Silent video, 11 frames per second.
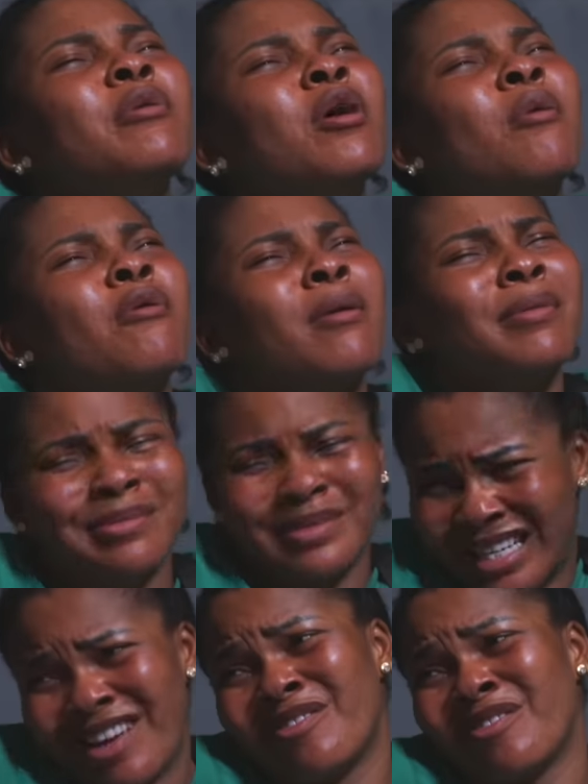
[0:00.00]
be your problems,
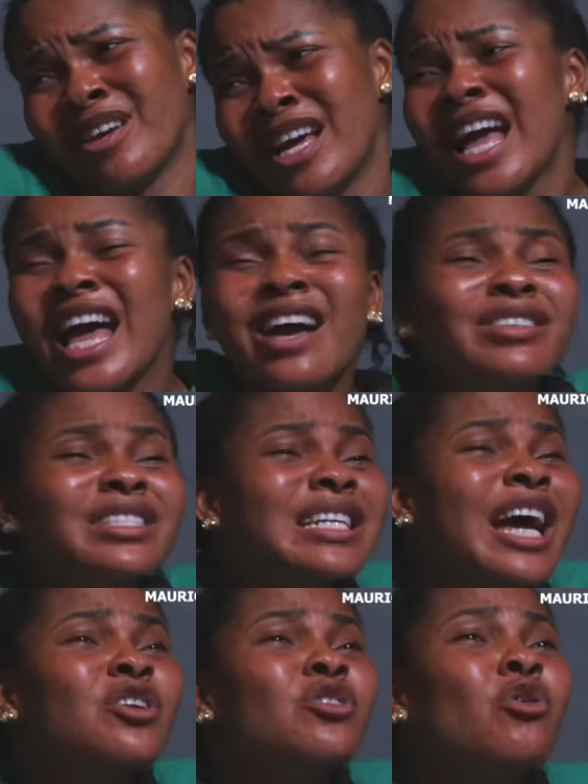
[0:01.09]
Hef? Every
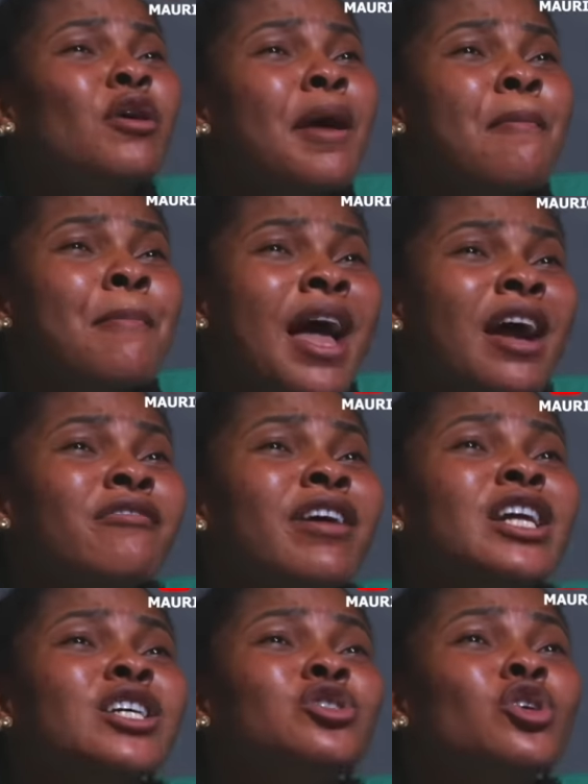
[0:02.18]
time you go to beg,
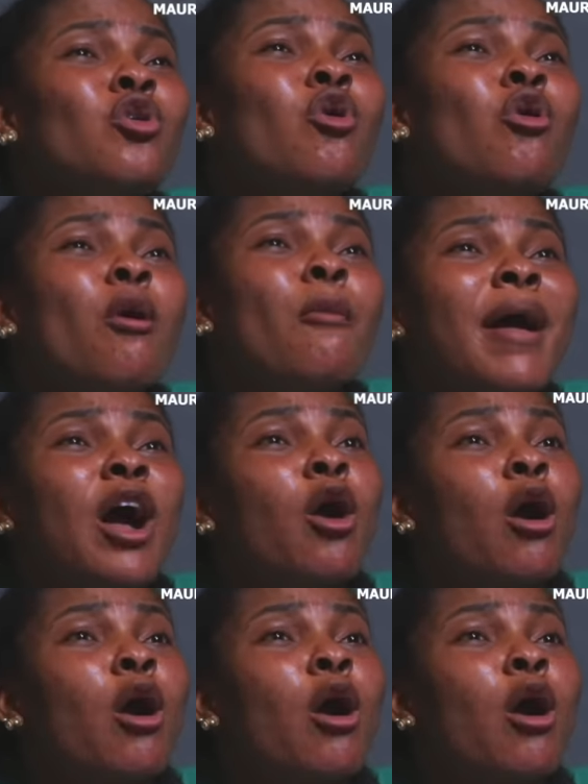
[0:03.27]
very soon you go back,